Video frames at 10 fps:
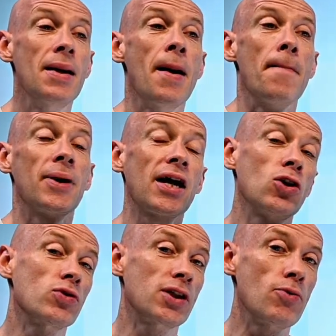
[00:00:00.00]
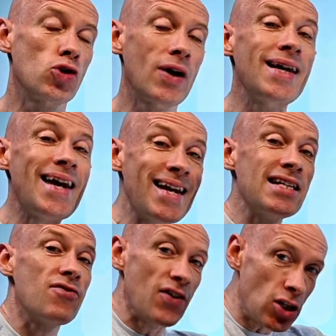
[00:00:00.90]
But I can also create
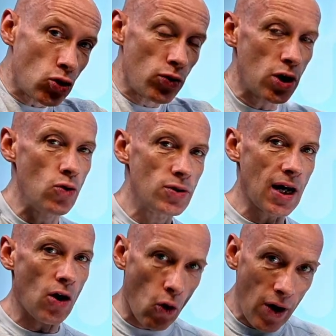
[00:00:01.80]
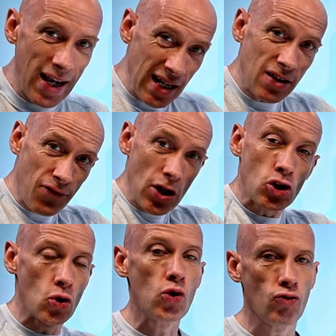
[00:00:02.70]
individual user or
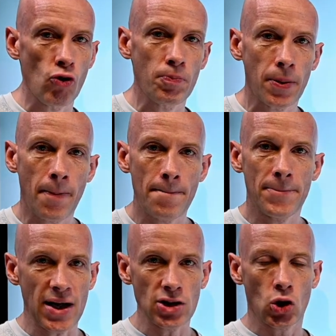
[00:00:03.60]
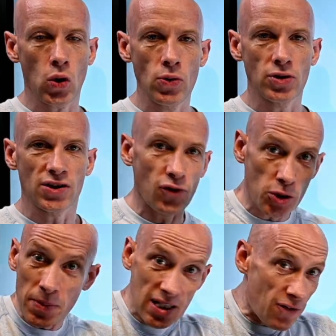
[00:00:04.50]
individual group based quotas for
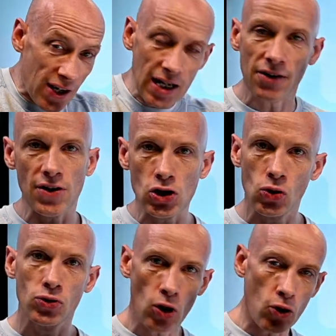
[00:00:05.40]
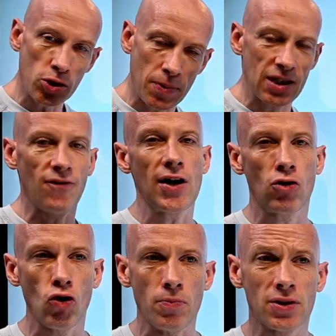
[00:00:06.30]
specific individuals or specific
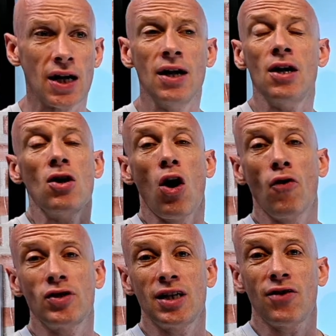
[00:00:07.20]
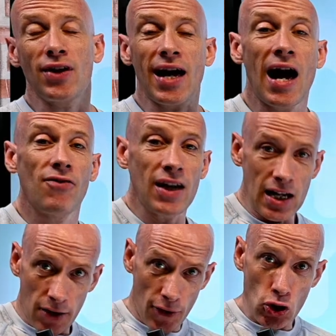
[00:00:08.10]
groups. Obviously, if they have an
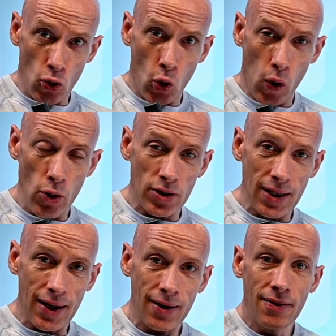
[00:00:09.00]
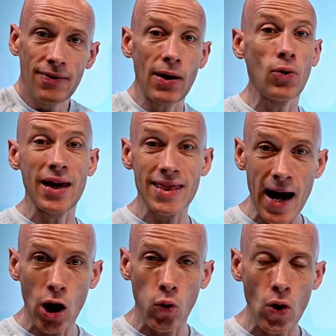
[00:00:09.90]
individual quota, they will get
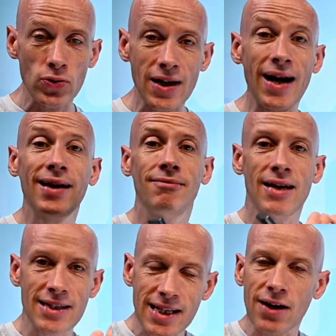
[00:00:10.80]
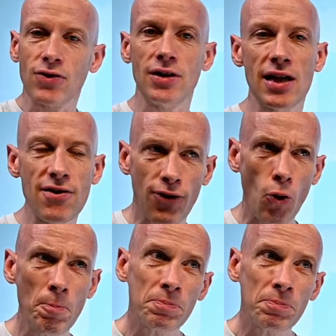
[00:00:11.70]
that quota instead of the default.